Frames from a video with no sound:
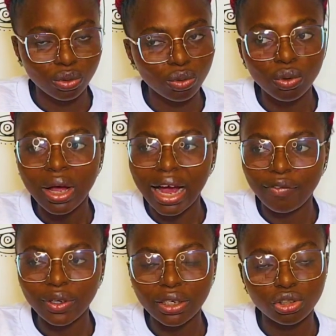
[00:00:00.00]
So I
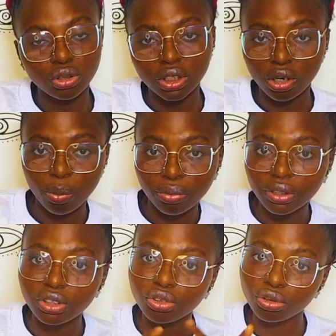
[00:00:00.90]
feel like you should
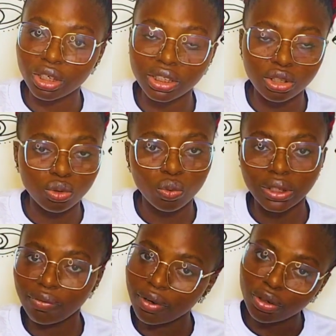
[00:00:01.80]
incorporate trends to
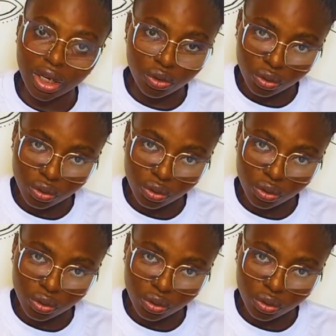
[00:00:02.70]
whatever you are